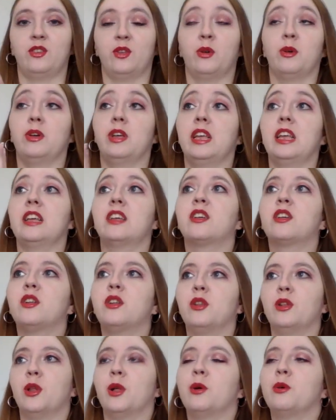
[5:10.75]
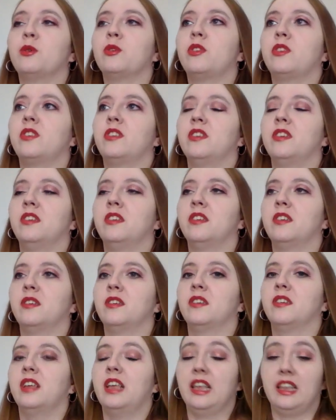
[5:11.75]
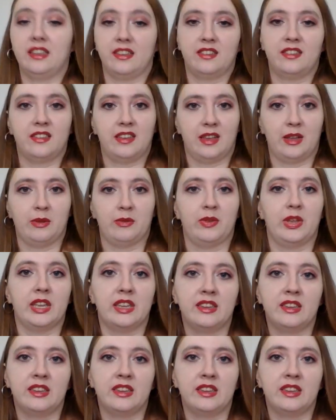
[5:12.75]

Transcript: So it closed itself.